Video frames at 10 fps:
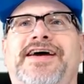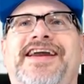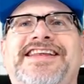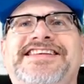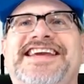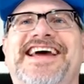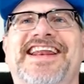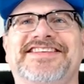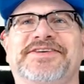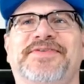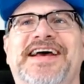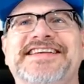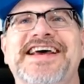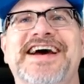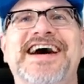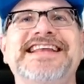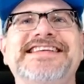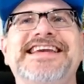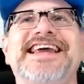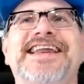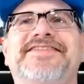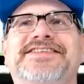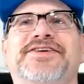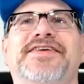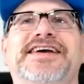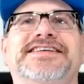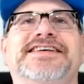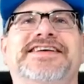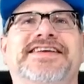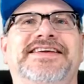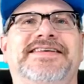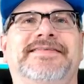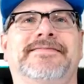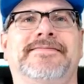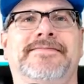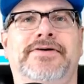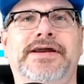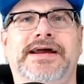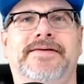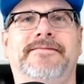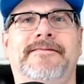How does he get out of it so fast? How does he get out of it so fast? Oh, yeah.